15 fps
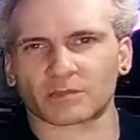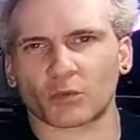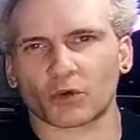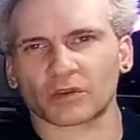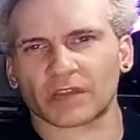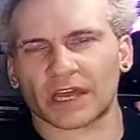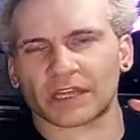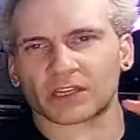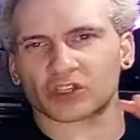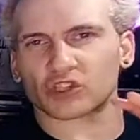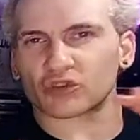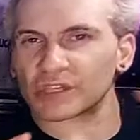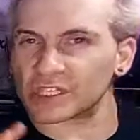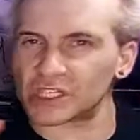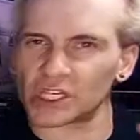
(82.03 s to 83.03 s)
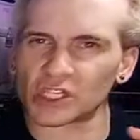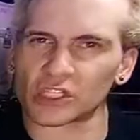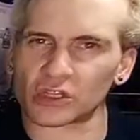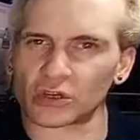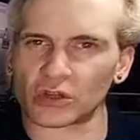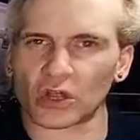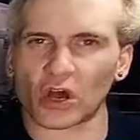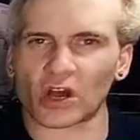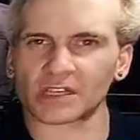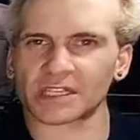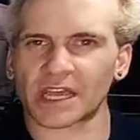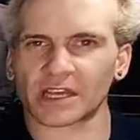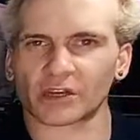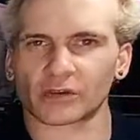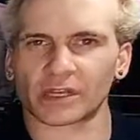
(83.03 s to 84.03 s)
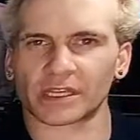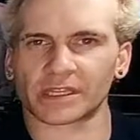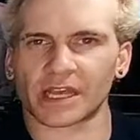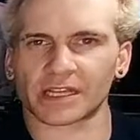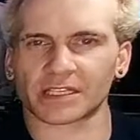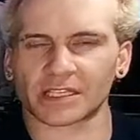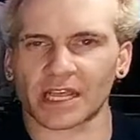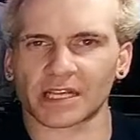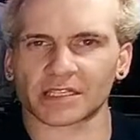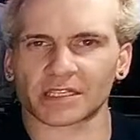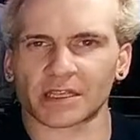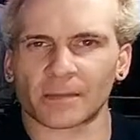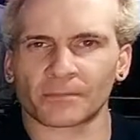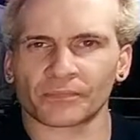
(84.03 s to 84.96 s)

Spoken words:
more like traditional Autechre in that sense.